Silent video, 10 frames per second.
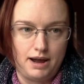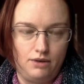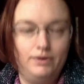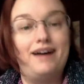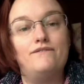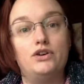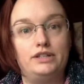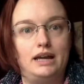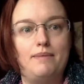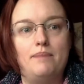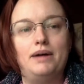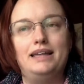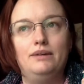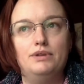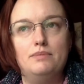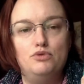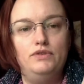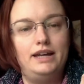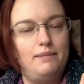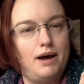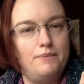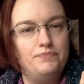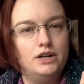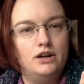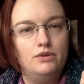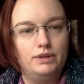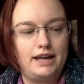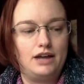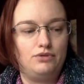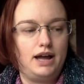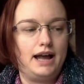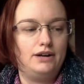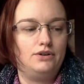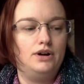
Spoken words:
Well, not first came out, but I think when the movie came out with Katherine Heigl,